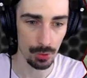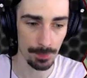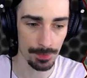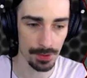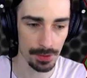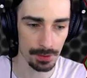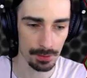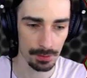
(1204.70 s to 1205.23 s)

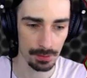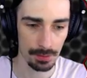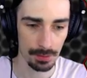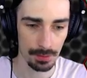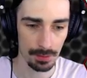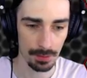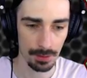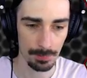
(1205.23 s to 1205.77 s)
whoops.
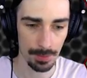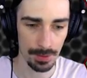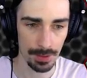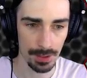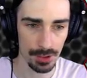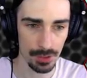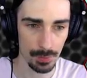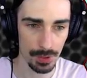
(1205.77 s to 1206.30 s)
I'm gonna put
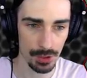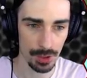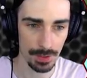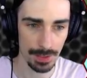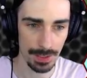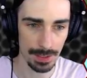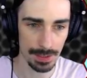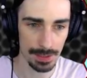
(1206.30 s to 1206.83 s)
this switch on
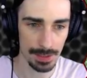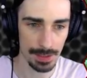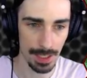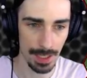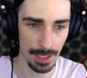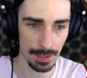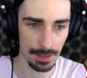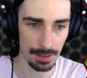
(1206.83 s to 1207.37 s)
the
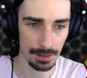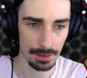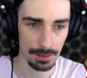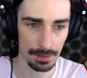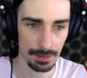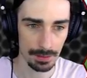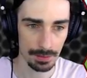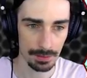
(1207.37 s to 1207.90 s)
inside.
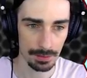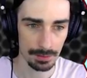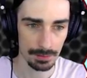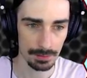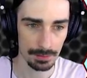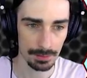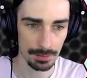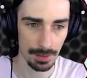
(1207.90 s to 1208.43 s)

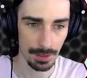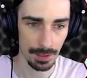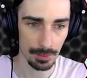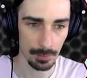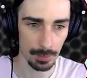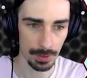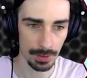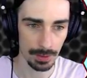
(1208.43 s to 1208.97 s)

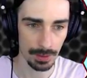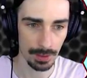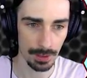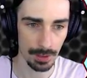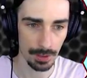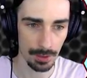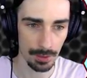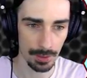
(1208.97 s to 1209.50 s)
There we
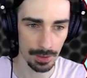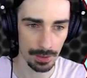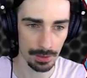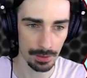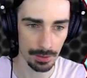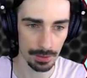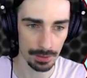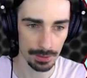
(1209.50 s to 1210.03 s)
go, and
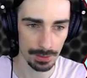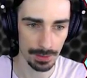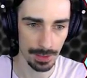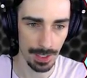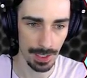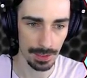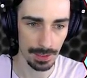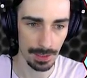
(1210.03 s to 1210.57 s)
hook
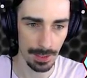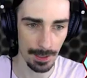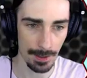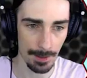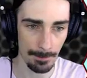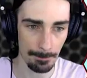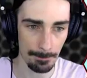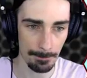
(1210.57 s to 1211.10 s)
that
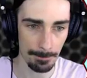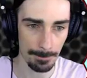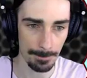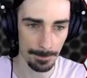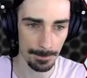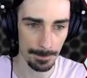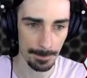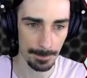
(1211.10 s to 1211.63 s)
up
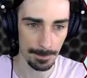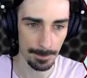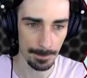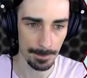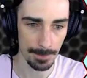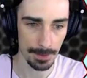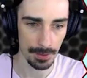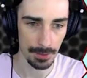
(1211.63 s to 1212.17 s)

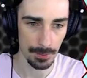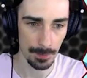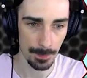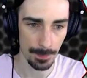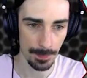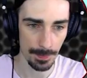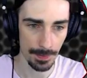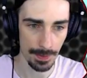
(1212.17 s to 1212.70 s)
to
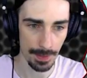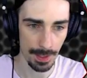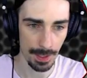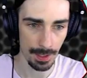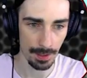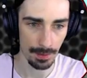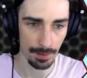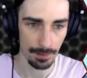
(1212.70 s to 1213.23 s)

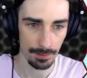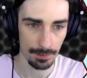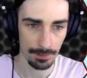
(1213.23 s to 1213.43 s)
there.